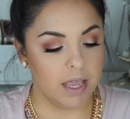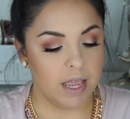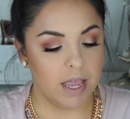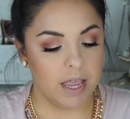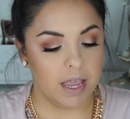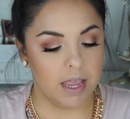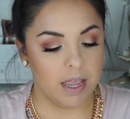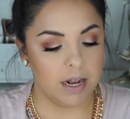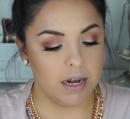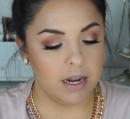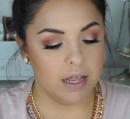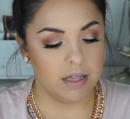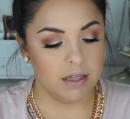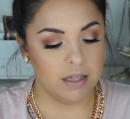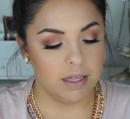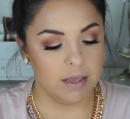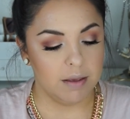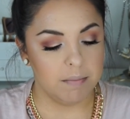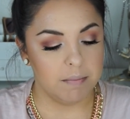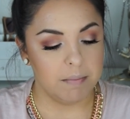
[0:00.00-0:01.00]
and
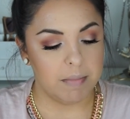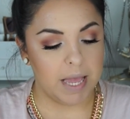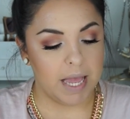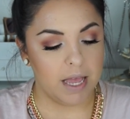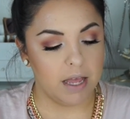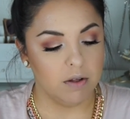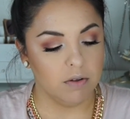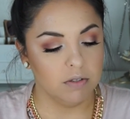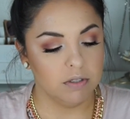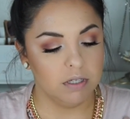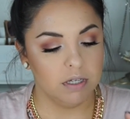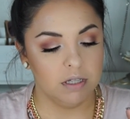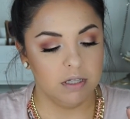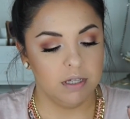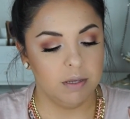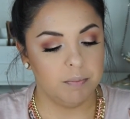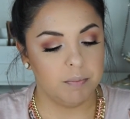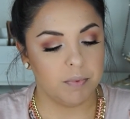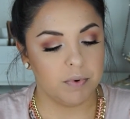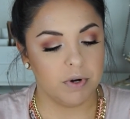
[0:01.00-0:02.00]
the Matte Ulta
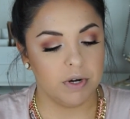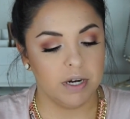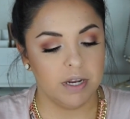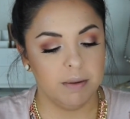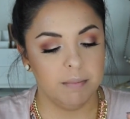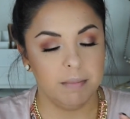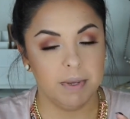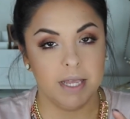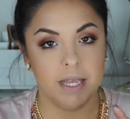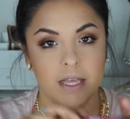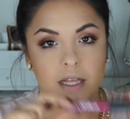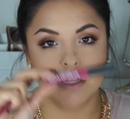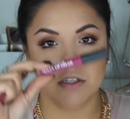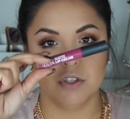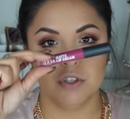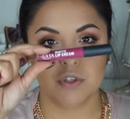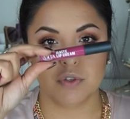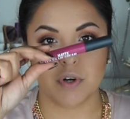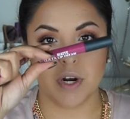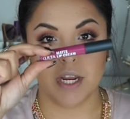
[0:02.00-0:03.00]
Lip Cream in
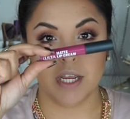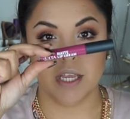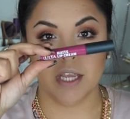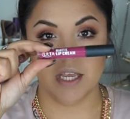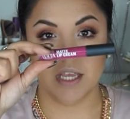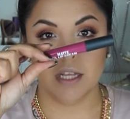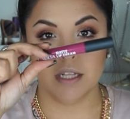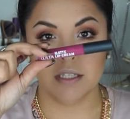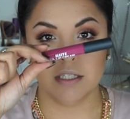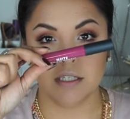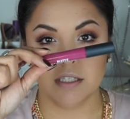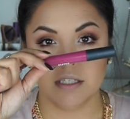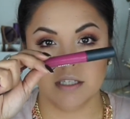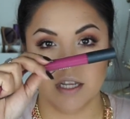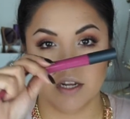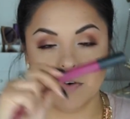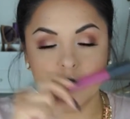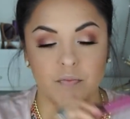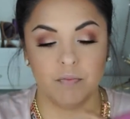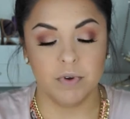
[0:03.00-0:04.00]
Striking. This is
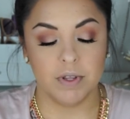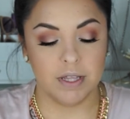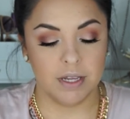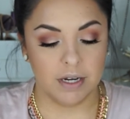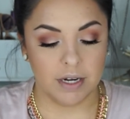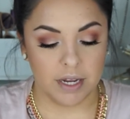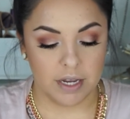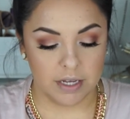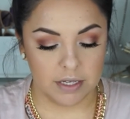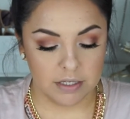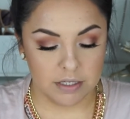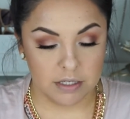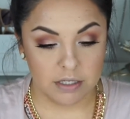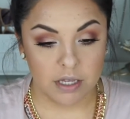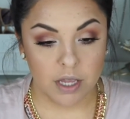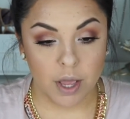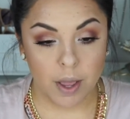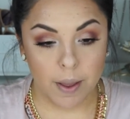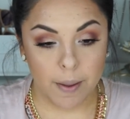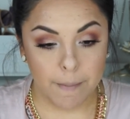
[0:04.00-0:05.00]
like a really nice
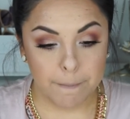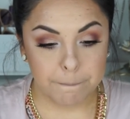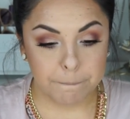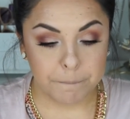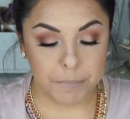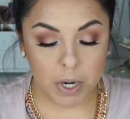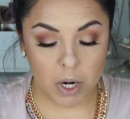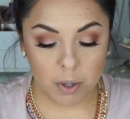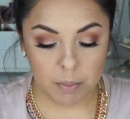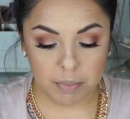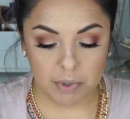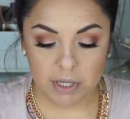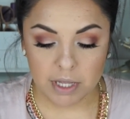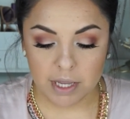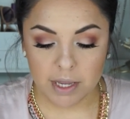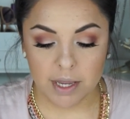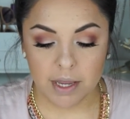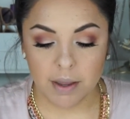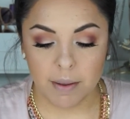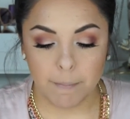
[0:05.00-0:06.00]

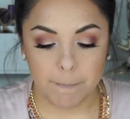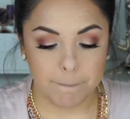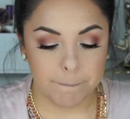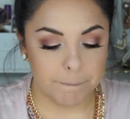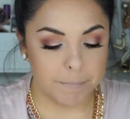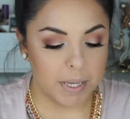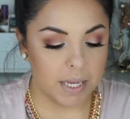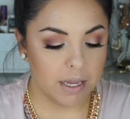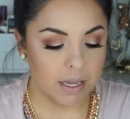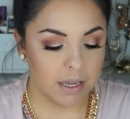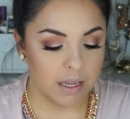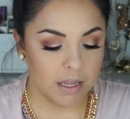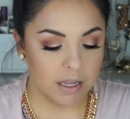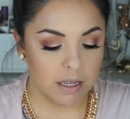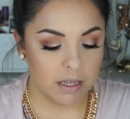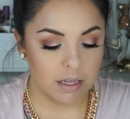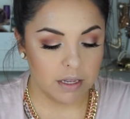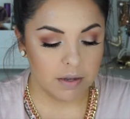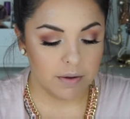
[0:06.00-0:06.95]
purpley pink.